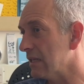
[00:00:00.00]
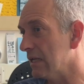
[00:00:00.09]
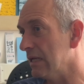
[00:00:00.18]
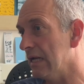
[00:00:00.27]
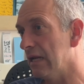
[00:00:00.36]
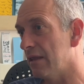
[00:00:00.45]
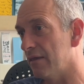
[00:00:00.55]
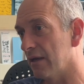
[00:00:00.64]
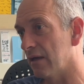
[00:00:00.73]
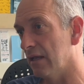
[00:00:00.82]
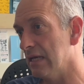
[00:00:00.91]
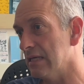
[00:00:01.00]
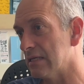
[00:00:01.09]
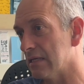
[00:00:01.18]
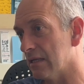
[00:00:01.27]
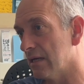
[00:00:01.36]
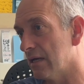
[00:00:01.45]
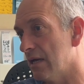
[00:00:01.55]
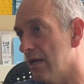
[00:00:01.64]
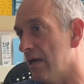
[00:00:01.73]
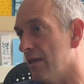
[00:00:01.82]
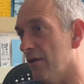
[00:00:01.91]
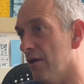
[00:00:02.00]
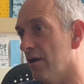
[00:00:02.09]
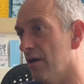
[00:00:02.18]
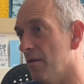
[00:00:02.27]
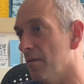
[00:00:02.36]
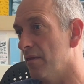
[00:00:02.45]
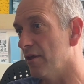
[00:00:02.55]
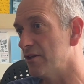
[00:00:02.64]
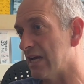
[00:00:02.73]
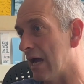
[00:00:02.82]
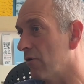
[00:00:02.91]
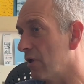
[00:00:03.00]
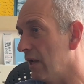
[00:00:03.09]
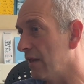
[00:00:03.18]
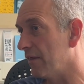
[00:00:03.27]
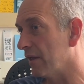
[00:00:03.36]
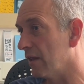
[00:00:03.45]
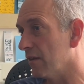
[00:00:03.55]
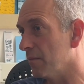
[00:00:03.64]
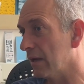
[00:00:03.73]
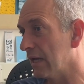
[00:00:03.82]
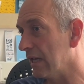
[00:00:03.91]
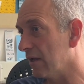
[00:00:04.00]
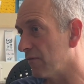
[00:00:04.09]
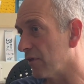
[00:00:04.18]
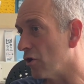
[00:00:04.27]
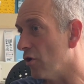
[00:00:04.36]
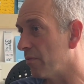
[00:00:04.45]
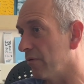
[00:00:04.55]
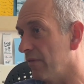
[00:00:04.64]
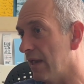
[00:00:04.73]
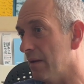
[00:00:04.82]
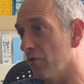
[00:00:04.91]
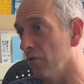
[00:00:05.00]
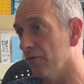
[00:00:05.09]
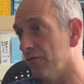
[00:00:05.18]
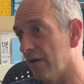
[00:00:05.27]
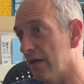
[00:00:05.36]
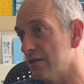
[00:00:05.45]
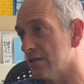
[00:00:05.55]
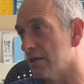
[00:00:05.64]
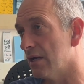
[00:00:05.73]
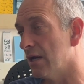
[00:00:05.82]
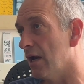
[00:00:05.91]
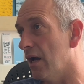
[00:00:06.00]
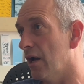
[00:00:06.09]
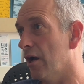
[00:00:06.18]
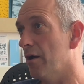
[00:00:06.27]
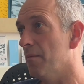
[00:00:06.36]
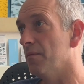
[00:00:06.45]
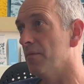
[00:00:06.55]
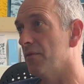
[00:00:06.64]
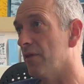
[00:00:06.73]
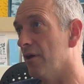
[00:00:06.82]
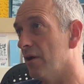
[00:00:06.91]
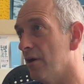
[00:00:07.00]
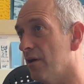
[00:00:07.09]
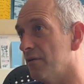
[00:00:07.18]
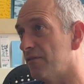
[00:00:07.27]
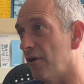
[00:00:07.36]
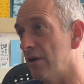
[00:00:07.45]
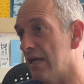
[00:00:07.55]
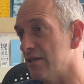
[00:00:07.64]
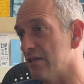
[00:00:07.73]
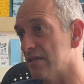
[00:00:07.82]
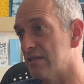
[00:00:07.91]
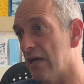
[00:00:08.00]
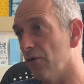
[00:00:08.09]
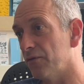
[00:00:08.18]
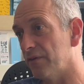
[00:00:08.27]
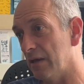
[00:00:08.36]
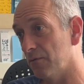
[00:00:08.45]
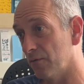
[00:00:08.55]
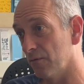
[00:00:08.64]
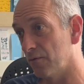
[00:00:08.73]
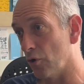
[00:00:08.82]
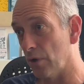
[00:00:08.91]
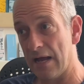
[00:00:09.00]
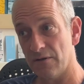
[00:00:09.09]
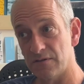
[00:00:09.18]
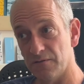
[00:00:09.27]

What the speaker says: of the Neolithic and into the Chalcolithic and the beginning of the Copper and then Bronze Age, the Stonehenge itself seems to have gone out